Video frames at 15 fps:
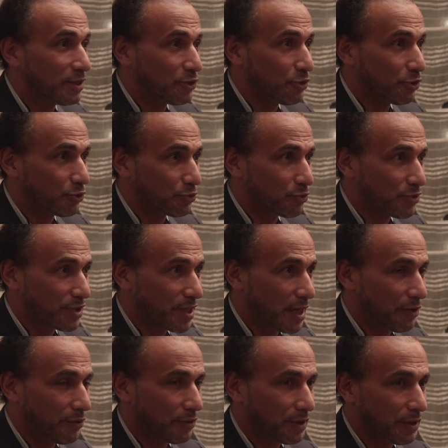is the true
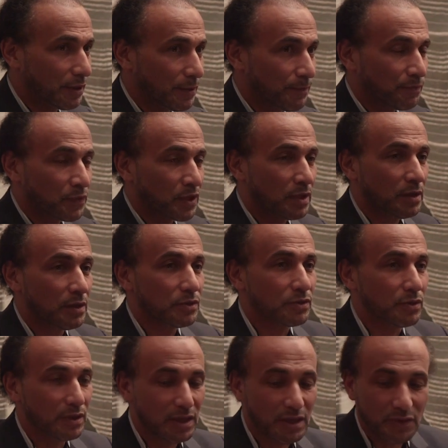salary.
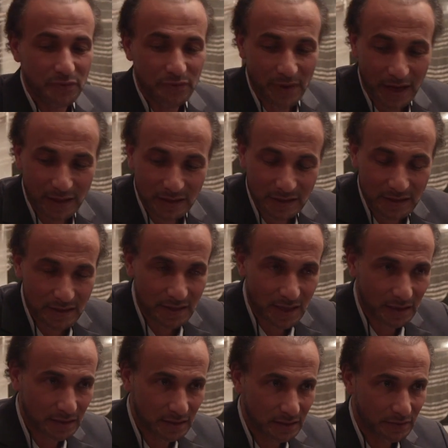So in fact,
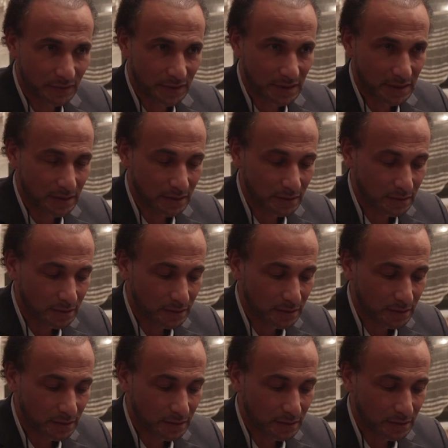inductively,